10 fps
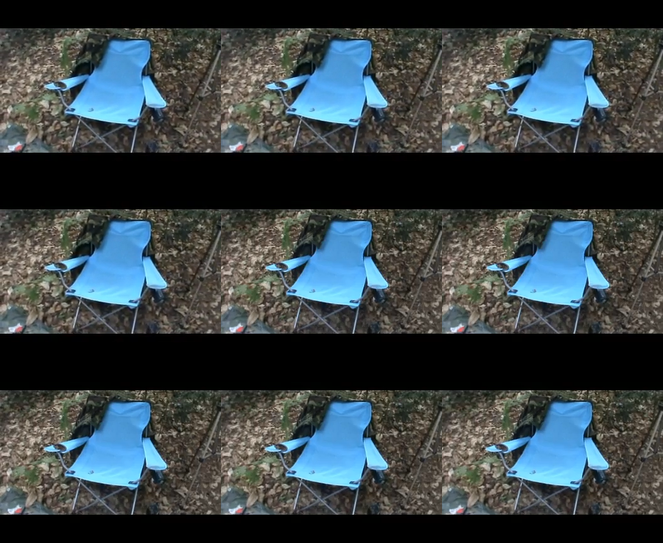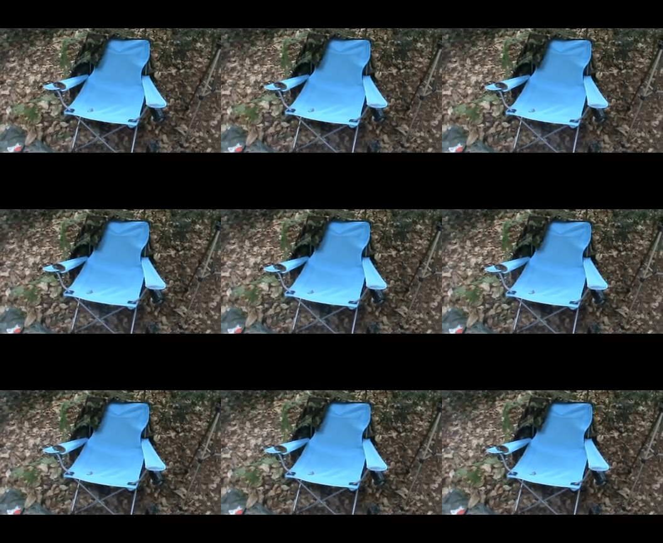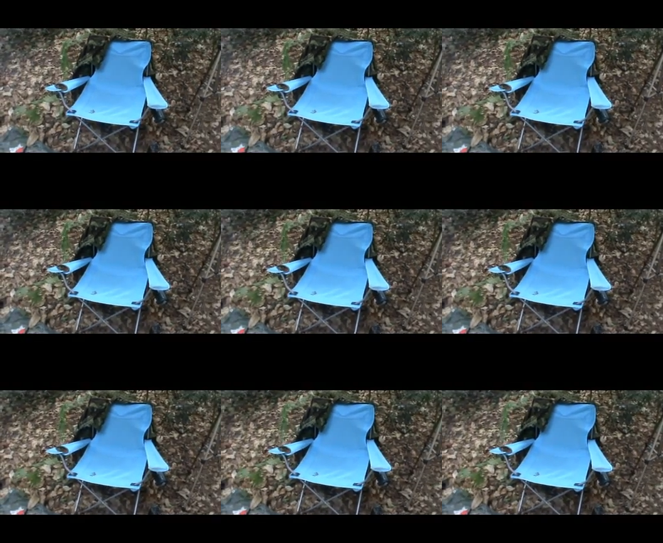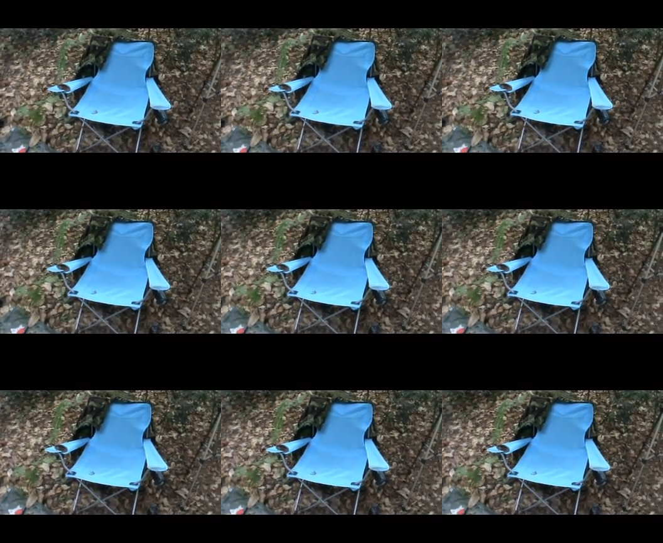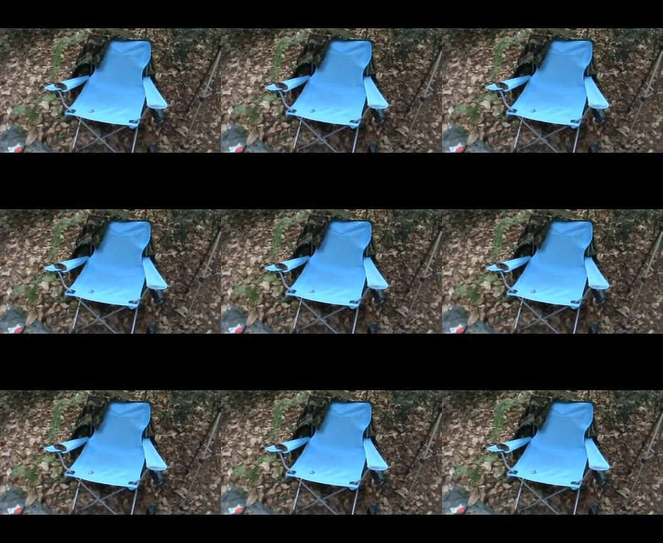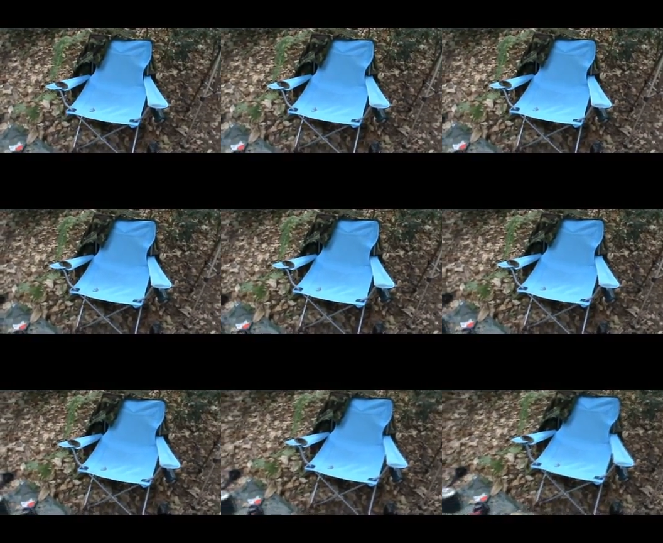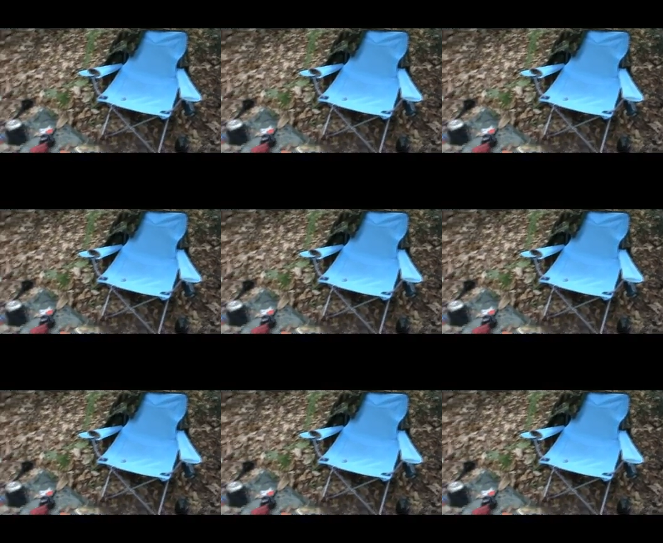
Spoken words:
Nobody's mouth can be seen.